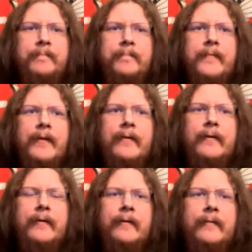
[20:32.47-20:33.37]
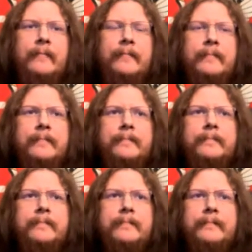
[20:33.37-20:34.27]

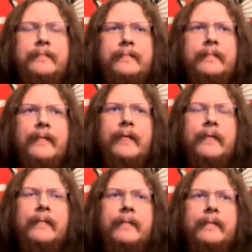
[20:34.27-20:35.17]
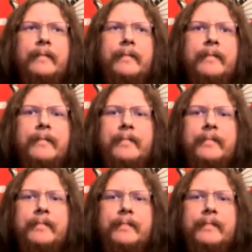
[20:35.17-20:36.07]

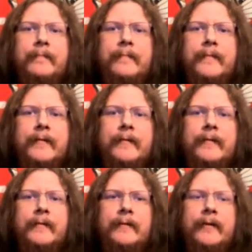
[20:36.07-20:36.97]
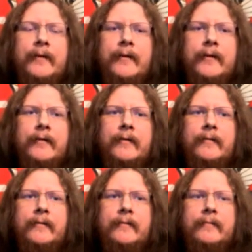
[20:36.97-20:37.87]

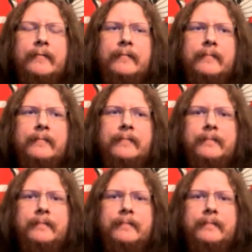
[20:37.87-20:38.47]
(not speaking)